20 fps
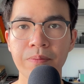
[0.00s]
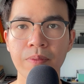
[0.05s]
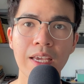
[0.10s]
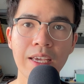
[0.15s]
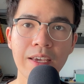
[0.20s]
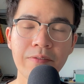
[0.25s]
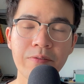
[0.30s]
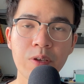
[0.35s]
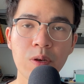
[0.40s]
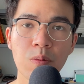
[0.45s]

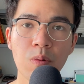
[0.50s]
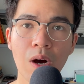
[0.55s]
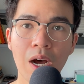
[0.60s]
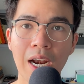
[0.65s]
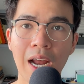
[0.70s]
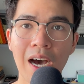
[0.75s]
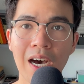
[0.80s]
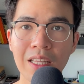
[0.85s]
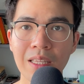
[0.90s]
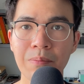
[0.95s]
If you want
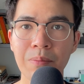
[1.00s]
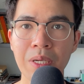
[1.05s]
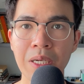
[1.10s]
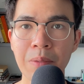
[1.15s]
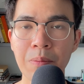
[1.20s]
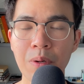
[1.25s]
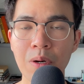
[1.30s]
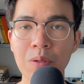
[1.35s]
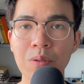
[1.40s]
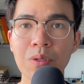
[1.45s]
other
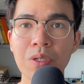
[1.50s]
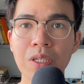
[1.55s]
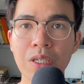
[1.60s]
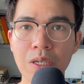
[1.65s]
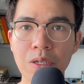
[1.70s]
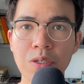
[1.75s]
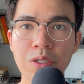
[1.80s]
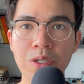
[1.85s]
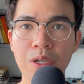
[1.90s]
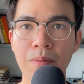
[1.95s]
people to
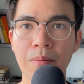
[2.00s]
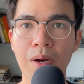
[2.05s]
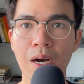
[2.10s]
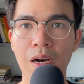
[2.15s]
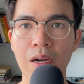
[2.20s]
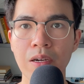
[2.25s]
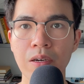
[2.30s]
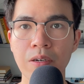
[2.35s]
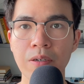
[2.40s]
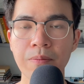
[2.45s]
use your
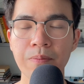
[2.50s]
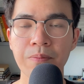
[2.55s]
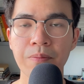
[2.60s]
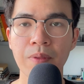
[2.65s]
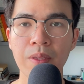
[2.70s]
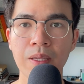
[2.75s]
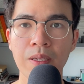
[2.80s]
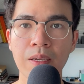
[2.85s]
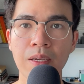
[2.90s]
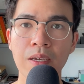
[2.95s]
model,
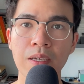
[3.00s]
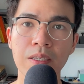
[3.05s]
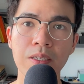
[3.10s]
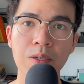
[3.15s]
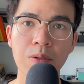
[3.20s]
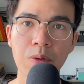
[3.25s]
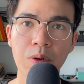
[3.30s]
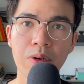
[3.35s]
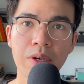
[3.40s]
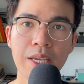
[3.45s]

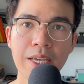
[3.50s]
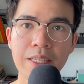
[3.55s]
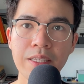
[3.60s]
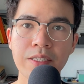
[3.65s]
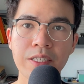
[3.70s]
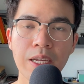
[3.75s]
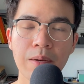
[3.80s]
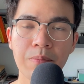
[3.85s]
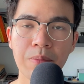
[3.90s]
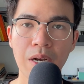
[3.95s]
you will need
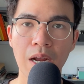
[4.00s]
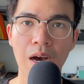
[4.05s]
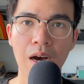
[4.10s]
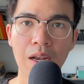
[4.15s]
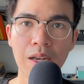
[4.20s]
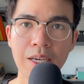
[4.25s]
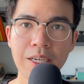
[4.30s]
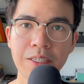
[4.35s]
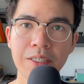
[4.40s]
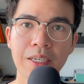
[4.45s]
some
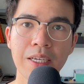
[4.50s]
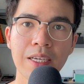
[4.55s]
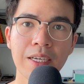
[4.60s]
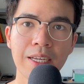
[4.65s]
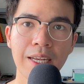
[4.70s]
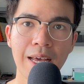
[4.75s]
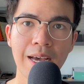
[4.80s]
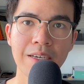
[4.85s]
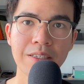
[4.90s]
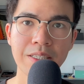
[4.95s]
knowledge in
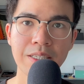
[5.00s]
cloud